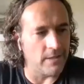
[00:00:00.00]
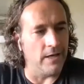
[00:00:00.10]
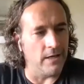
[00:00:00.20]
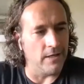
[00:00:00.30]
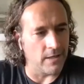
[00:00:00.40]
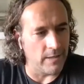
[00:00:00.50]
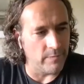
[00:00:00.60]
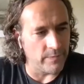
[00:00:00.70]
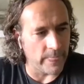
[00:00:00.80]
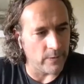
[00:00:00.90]

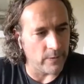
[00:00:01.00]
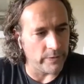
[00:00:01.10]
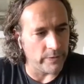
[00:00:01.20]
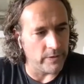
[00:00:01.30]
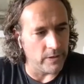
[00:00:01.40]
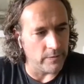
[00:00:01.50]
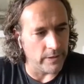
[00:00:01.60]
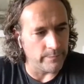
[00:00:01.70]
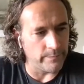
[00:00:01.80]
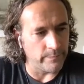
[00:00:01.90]
Yeah,
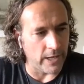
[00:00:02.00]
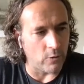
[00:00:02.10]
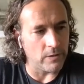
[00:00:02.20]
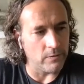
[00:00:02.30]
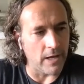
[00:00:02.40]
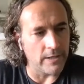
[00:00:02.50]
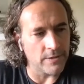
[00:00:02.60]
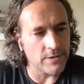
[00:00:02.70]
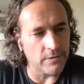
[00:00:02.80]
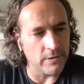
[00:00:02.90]
our
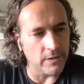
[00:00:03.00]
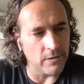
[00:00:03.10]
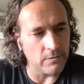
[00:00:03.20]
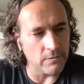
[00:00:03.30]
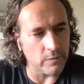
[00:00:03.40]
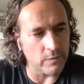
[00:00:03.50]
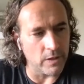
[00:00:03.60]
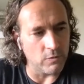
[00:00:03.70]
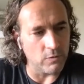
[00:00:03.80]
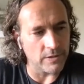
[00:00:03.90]
line studio
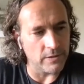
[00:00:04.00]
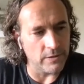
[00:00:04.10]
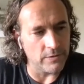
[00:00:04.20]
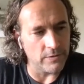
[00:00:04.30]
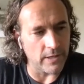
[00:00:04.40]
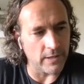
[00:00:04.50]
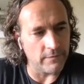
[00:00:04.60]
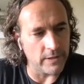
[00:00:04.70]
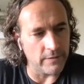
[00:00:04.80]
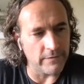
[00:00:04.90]
will continue to
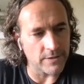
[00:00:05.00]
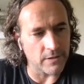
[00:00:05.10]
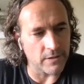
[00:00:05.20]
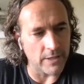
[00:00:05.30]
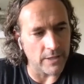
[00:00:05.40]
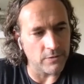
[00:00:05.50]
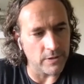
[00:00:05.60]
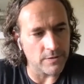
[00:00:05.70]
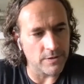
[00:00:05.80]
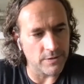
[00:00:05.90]
have an advanced
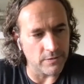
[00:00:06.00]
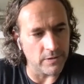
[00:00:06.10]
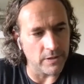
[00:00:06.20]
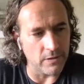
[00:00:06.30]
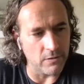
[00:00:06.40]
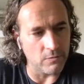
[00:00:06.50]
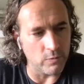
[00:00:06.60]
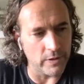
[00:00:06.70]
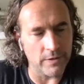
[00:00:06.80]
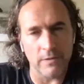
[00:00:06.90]
graduate studio
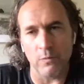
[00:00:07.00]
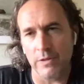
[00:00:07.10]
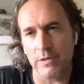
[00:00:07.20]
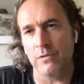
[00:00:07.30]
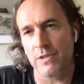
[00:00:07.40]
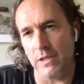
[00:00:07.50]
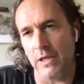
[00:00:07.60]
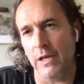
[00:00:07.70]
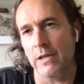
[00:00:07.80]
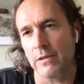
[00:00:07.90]
with
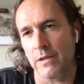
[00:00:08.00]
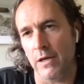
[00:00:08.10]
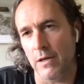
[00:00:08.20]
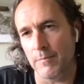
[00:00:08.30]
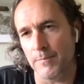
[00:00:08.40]
UTA.